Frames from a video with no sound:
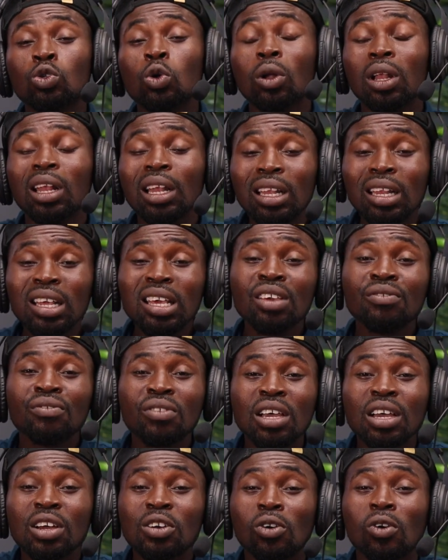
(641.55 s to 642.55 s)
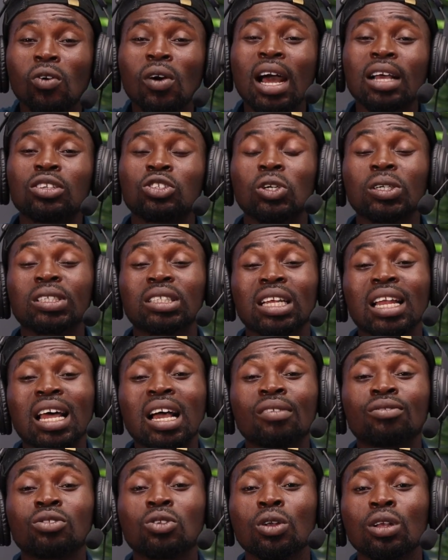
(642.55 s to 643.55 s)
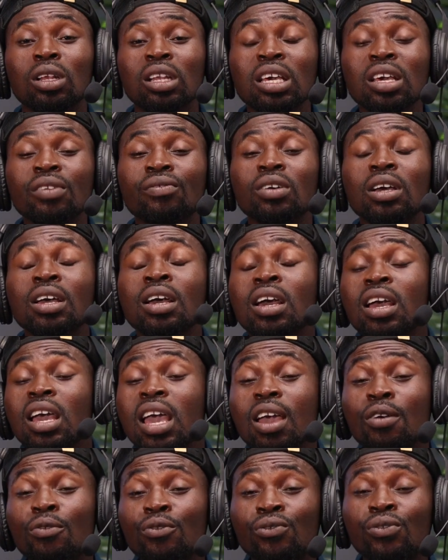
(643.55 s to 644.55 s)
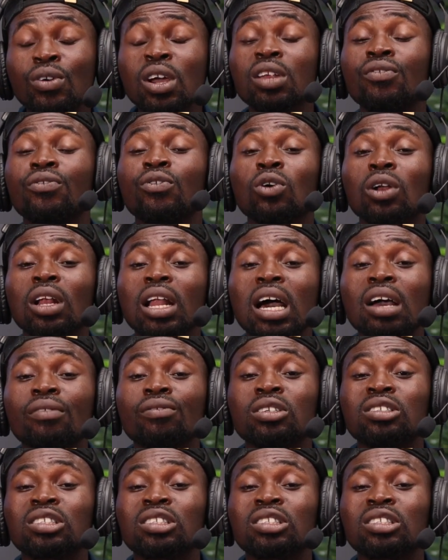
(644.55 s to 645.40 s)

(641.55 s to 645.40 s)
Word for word: to live a righteous life, to live a faithful life.